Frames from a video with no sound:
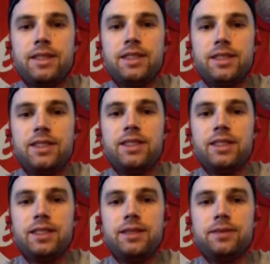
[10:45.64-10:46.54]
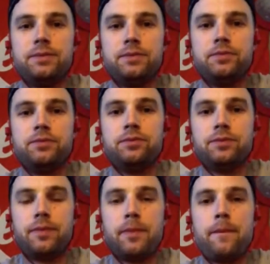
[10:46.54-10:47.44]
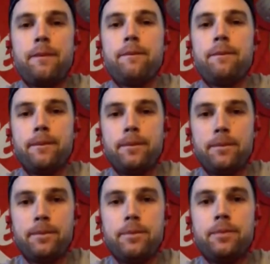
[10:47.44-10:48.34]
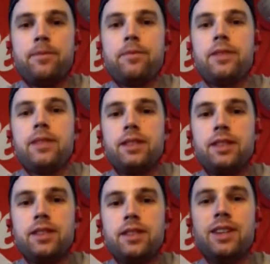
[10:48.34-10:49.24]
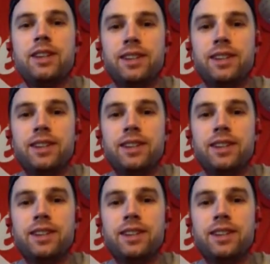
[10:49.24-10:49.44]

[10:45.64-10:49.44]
(silent)